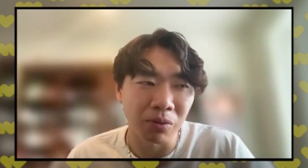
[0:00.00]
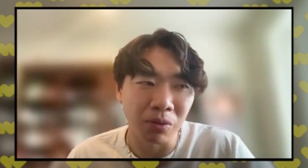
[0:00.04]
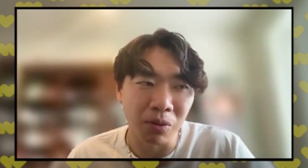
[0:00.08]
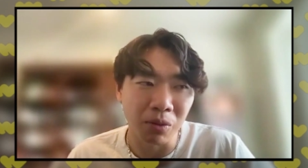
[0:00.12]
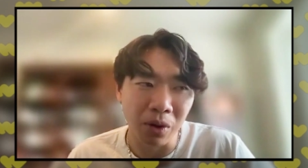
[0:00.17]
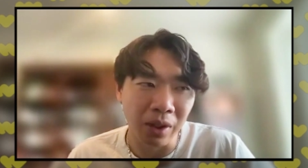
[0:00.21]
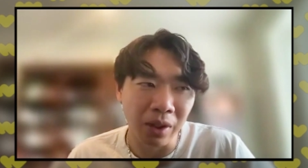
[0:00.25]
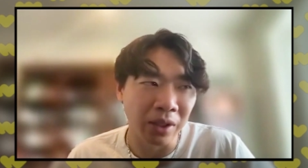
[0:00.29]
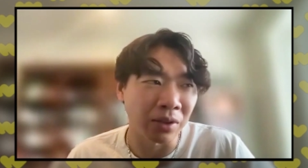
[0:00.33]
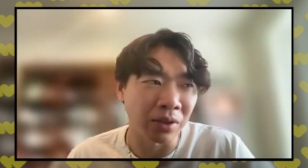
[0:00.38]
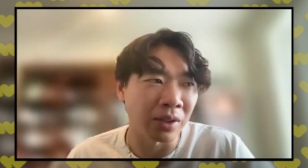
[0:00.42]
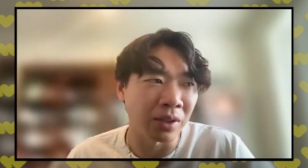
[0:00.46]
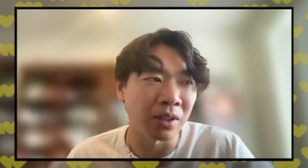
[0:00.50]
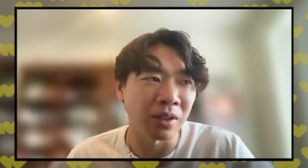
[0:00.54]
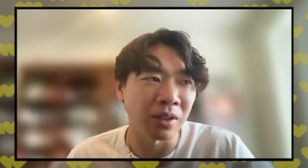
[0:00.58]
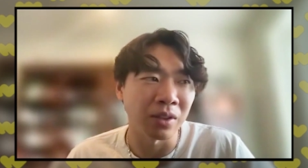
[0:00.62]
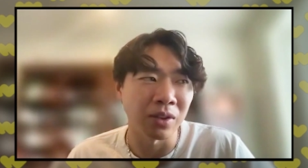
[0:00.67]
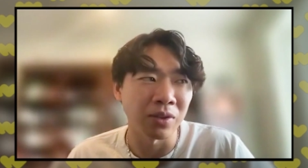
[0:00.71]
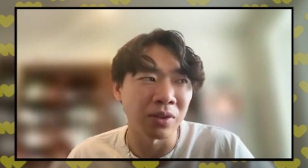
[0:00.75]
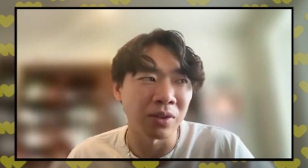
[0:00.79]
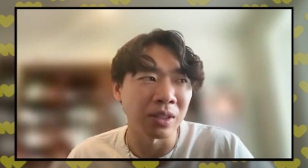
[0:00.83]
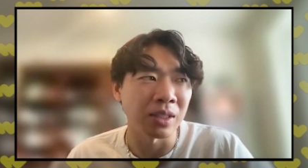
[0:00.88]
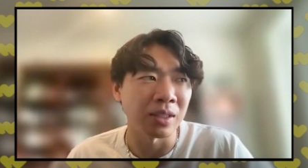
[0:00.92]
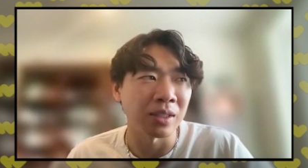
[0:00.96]
what you need to
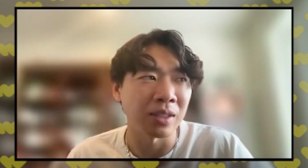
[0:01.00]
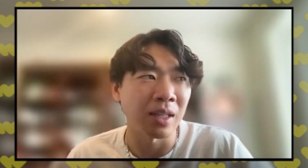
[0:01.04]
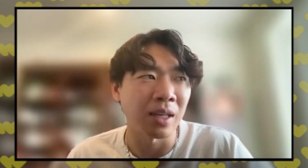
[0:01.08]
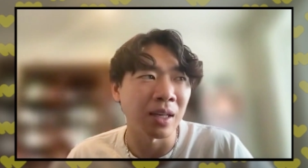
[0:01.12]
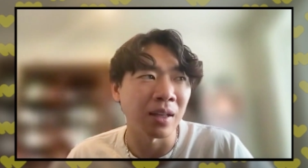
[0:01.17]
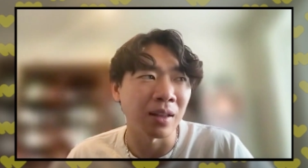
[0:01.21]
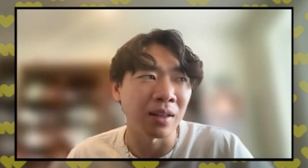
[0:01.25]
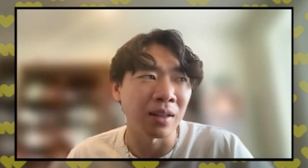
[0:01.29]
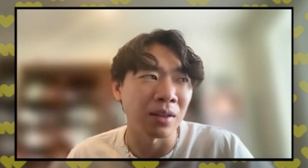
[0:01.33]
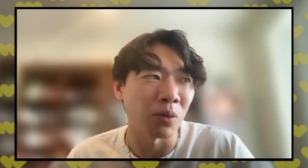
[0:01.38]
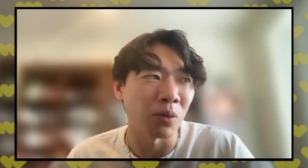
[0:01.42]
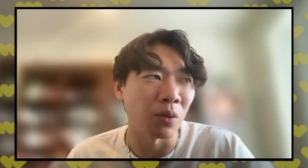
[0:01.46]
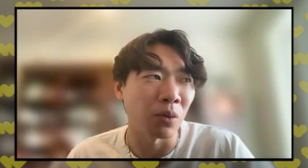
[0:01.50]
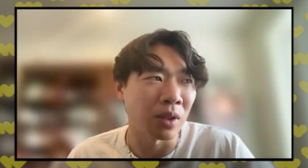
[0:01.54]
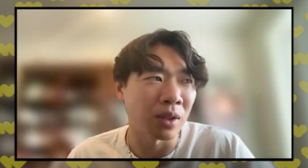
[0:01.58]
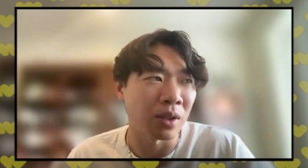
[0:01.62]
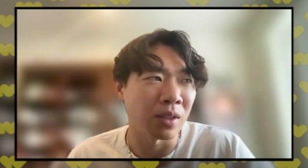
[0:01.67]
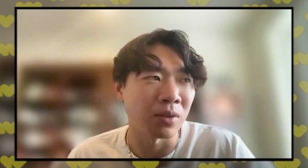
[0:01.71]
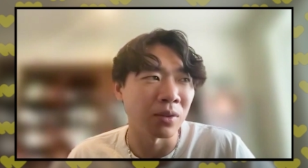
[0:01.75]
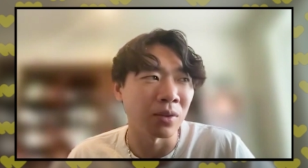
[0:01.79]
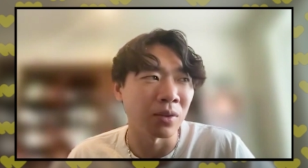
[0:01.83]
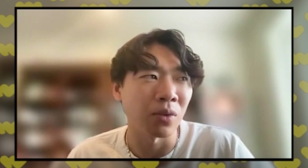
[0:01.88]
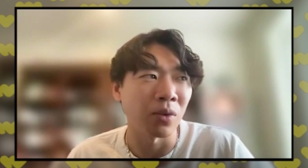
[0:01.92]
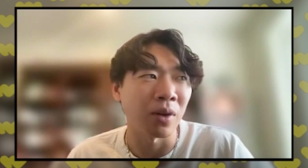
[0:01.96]
do as a seller, what
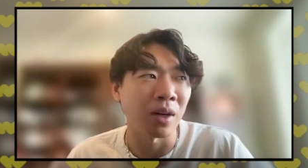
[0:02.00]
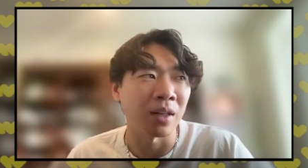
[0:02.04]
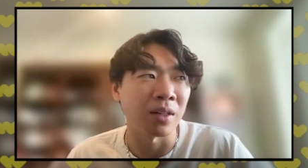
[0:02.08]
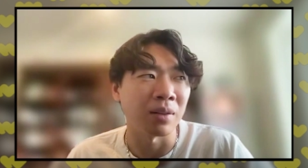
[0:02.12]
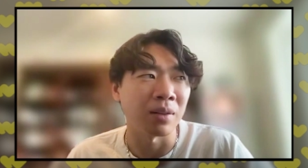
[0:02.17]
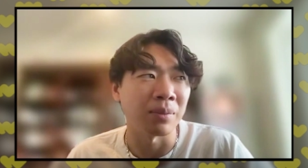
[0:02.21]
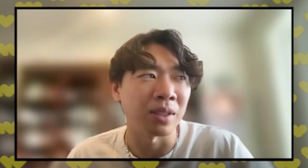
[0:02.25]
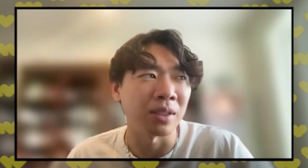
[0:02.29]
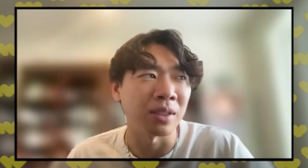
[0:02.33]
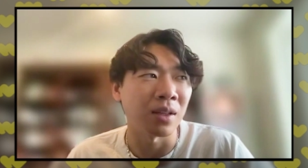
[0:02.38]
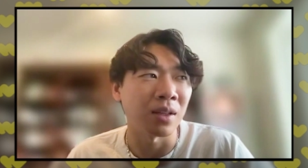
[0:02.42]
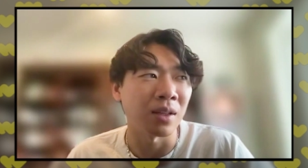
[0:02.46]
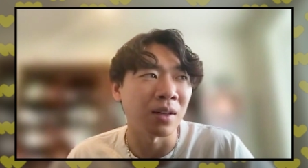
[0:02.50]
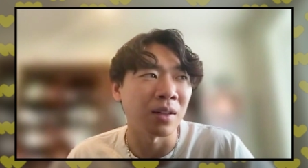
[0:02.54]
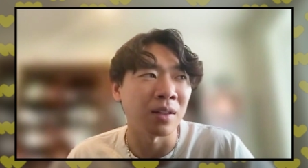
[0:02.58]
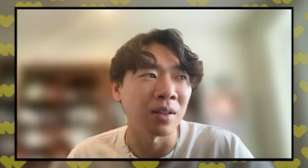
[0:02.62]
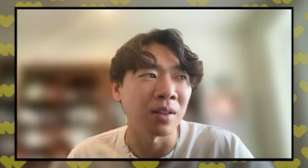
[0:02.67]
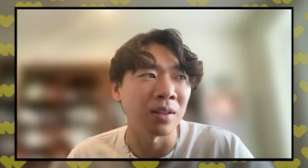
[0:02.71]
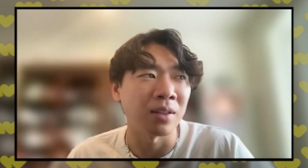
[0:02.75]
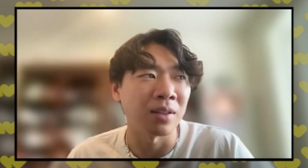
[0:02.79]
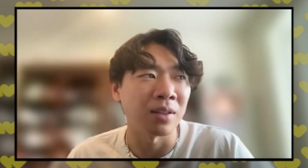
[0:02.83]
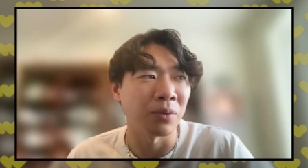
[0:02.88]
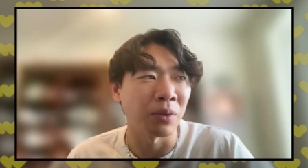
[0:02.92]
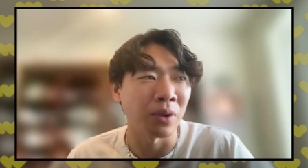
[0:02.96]
the requirements
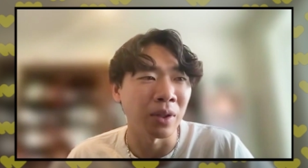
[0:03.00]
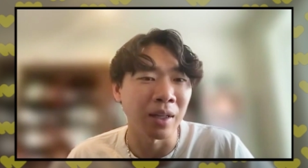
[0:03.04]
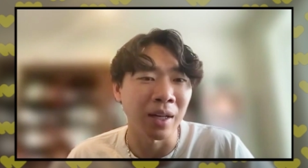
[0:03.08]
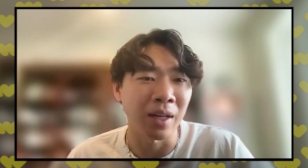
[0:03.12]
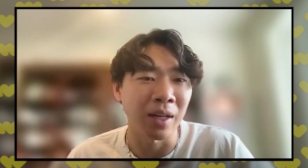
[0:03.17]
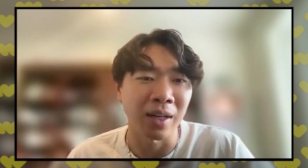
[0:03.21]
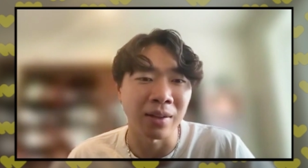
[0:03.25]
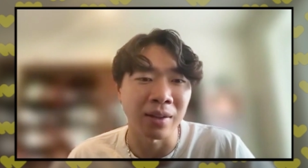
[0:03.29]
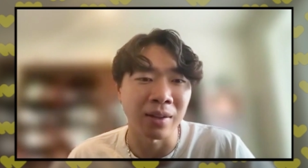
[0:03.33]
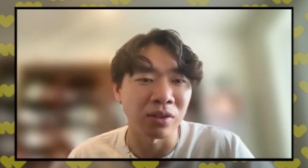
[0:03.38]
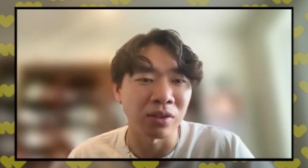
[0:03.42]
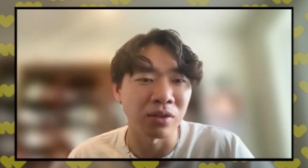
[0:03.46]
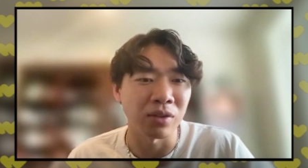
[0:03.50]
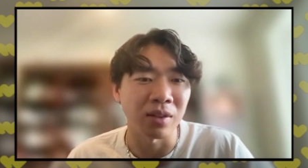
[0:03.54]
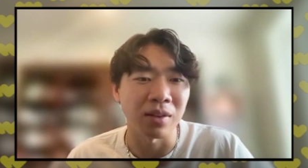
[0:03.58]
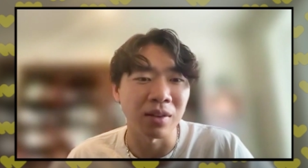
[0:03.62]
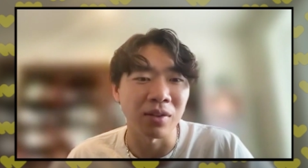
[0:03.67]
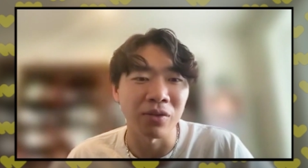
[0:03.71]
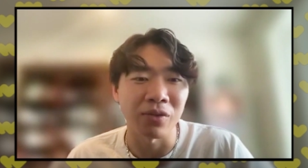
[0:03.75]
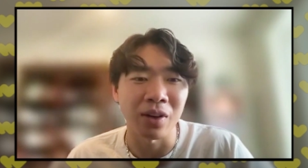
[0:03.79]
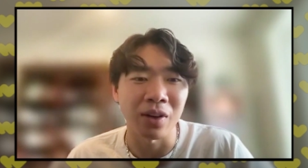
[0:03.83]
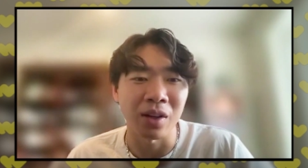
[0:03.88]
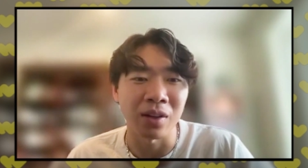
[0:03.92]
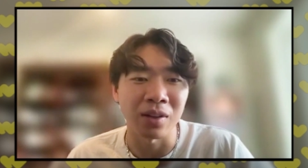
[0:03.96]
are, what guidelines you have
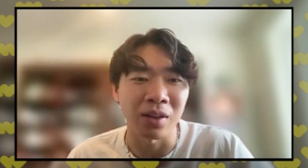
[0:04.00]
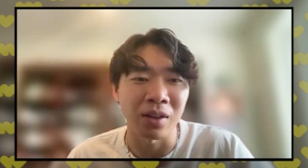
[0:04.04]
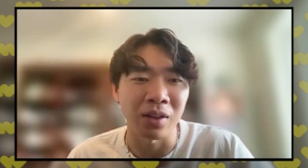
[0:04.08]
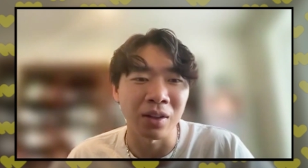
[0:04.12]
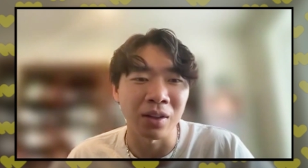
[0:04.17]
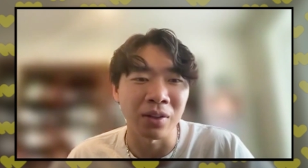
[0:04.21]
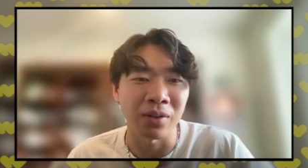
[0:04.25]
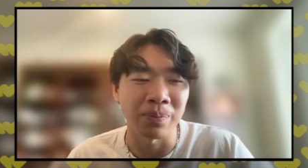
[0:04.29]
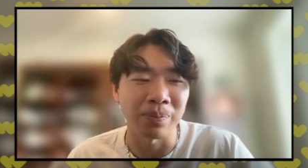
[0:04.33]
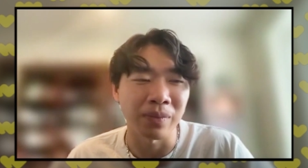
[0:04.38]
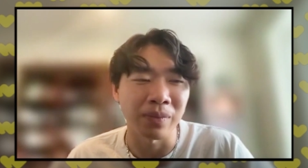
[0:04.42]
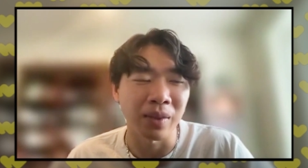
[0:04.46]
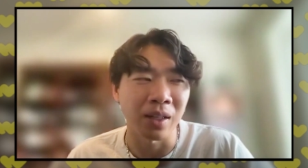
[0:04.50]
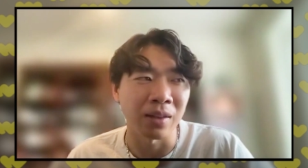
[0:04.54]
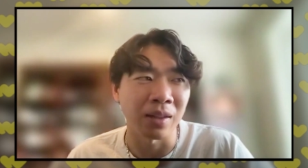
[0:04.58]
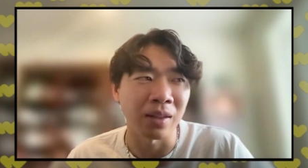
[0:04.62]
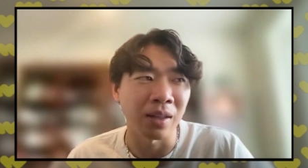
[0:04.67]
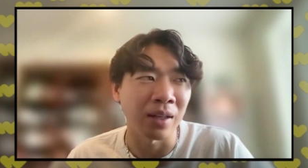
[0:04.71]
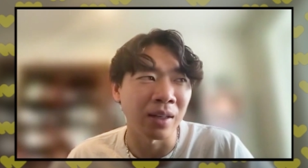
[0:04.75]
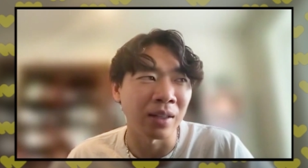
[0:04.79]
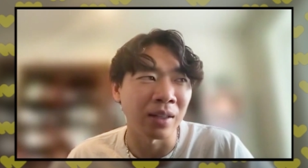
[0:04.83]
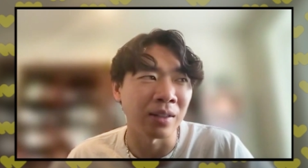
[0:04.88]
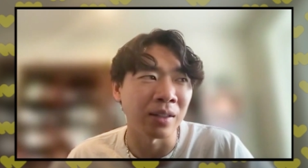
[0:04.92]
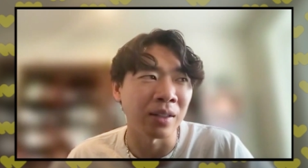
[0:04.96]
to follow, and
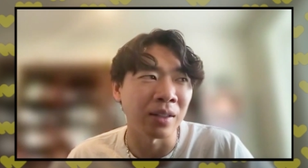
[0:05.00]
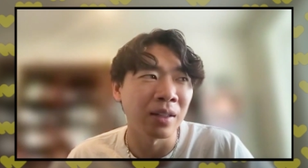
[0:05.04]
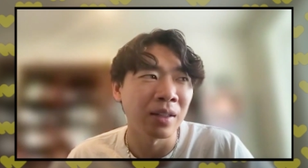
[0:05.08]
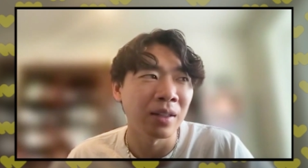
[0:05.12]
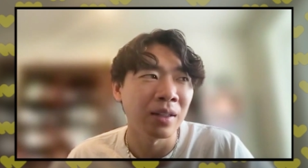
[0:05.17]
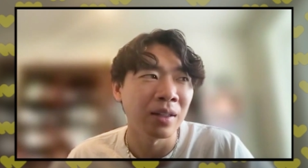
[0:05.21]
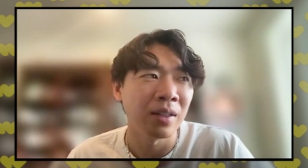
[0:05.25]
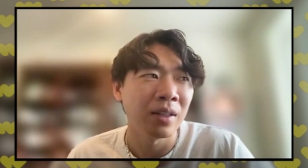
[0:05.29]
then